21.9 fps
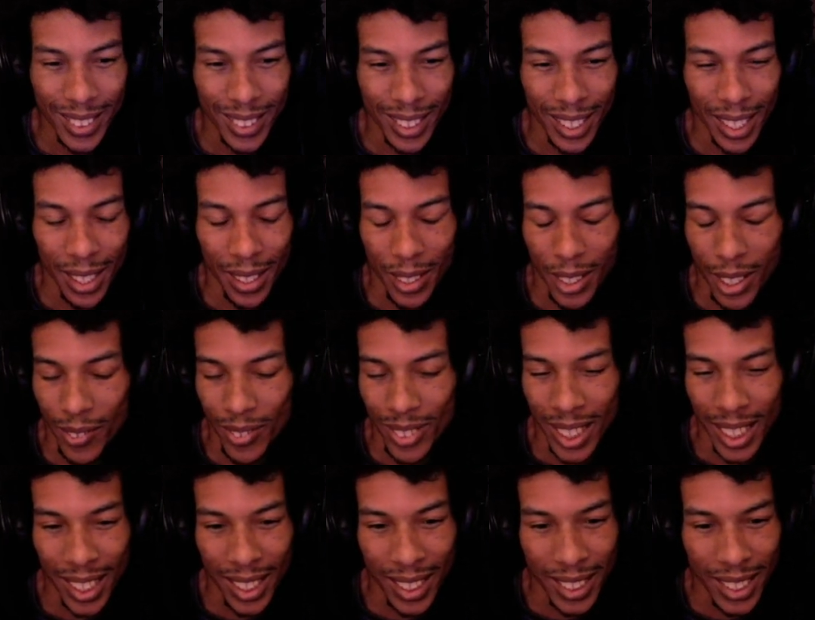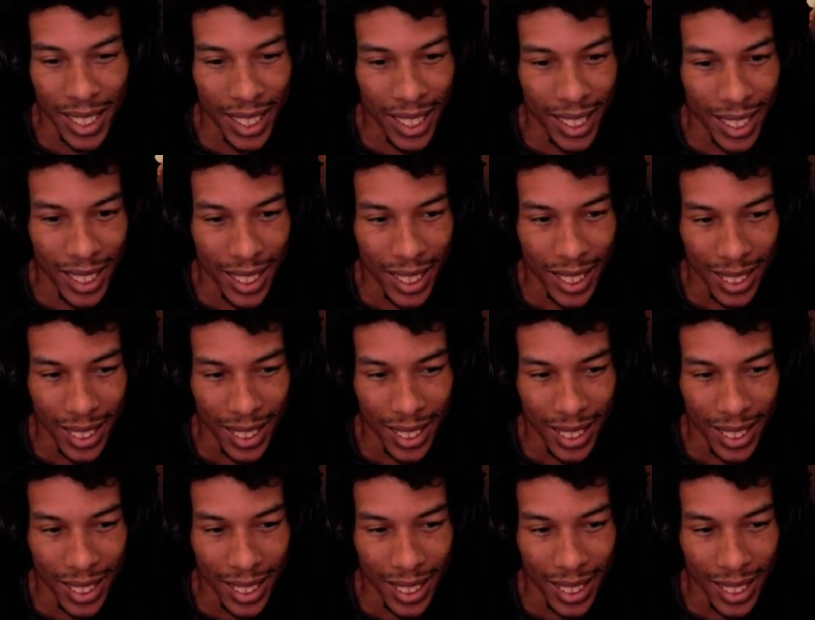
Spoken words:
I love Xalatath.